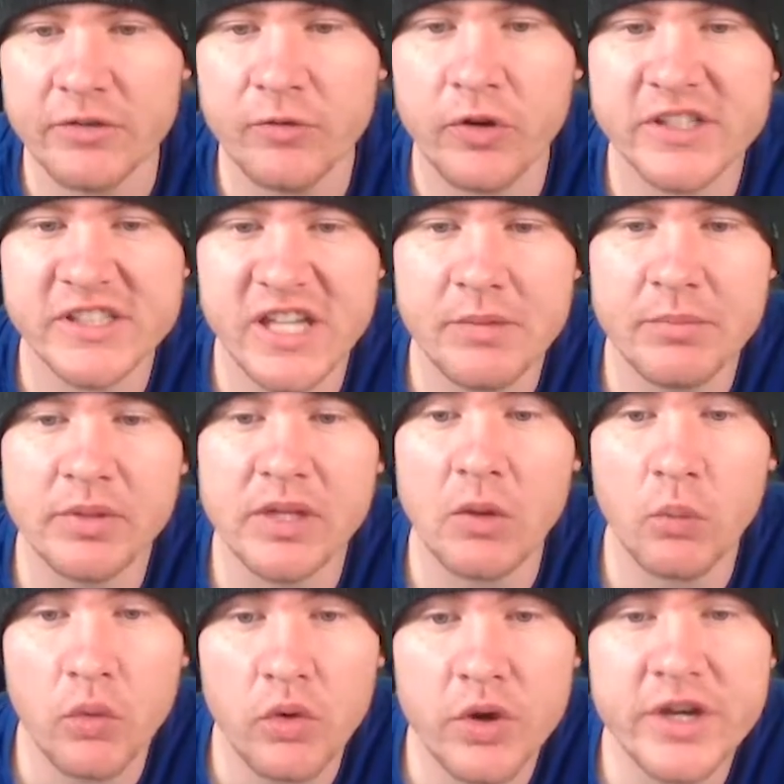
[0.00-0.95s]
For example, I
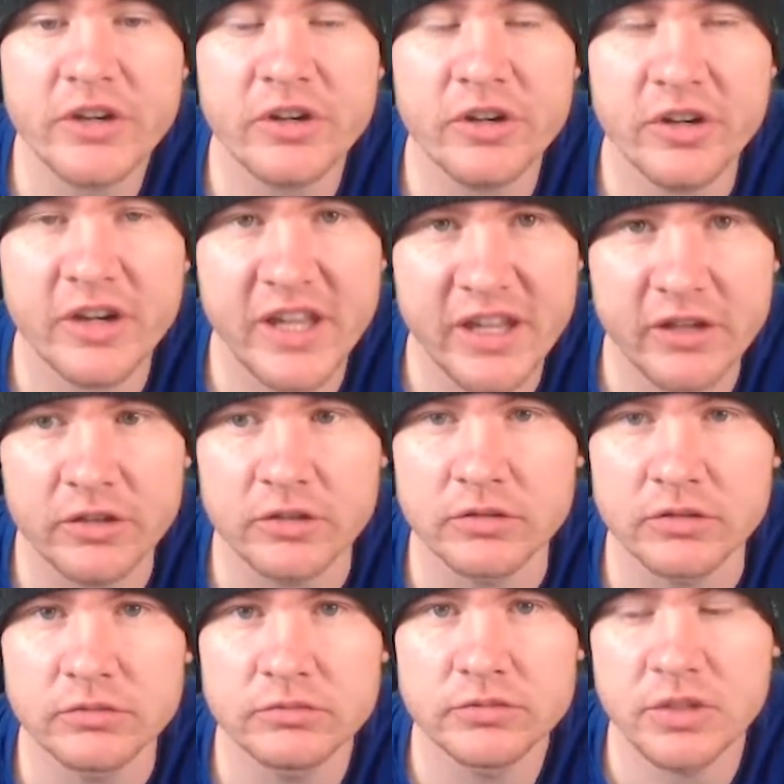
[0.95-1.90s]
wanted her
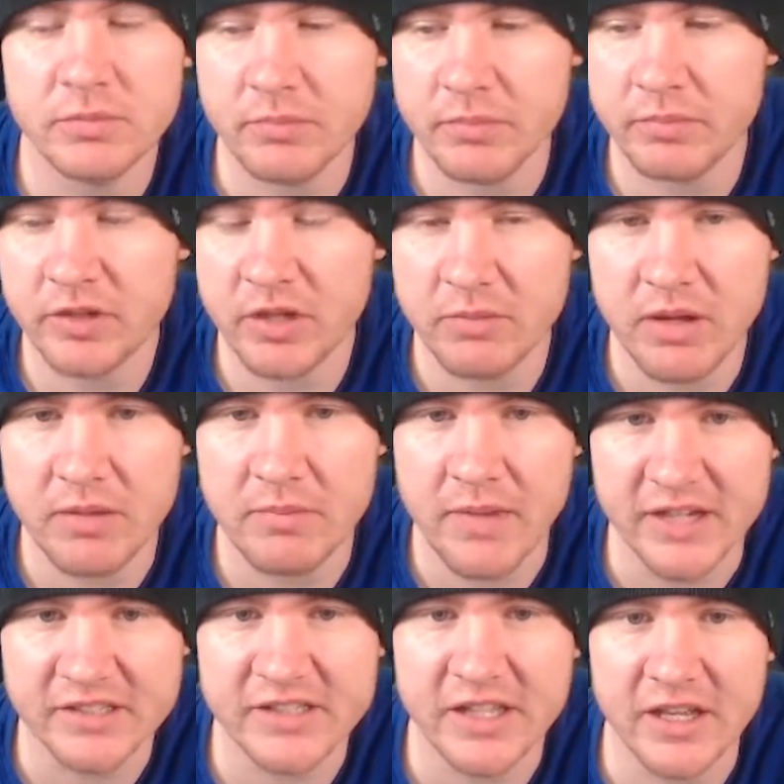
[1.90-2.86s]
heal to, to be
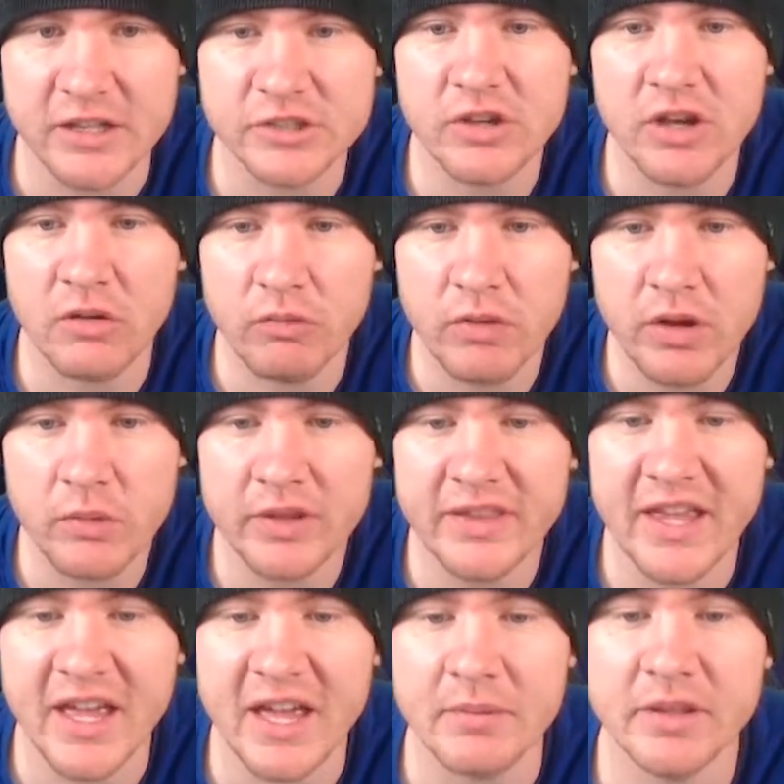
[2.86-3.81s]
maxed out, so I went with that.